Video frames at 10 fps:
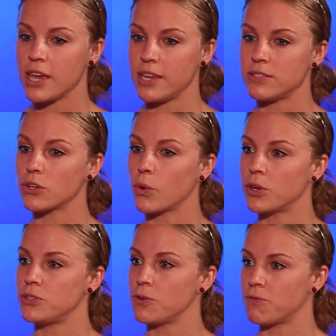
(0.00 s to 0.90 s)
is it
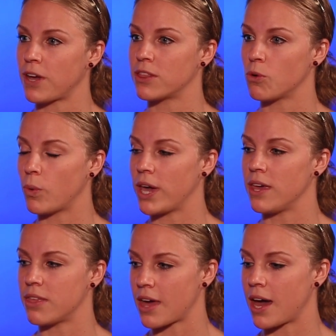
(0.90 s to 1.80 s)
going to affect the
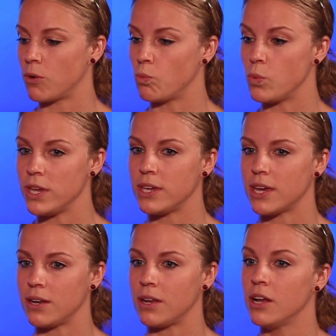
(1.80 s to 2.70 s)
way that we
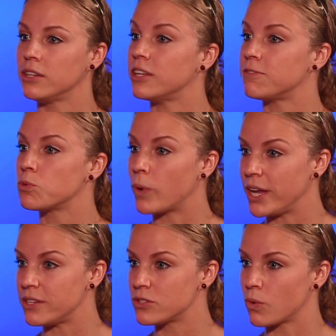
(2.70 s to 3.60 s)
can lift
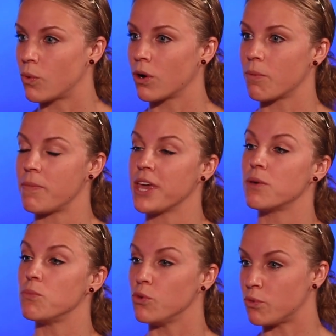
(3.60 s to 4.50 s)
weights or make
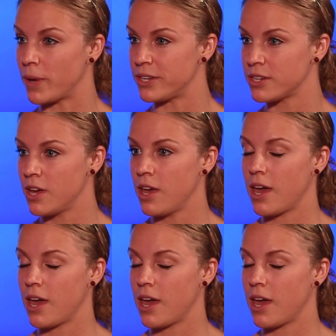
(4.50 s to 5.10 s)
a movement?